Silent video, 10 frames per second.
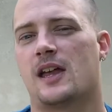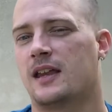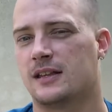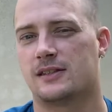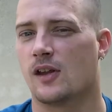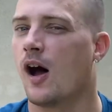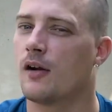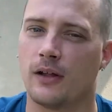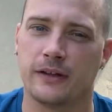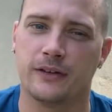and it's
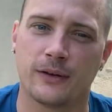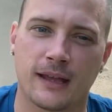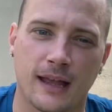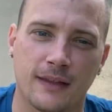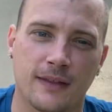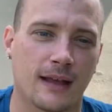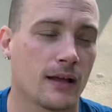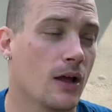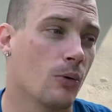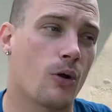not really doing anything,
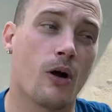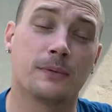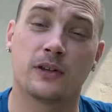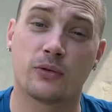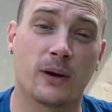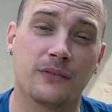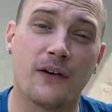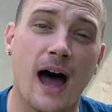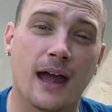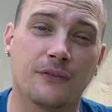well, go up to
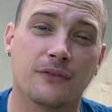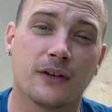25.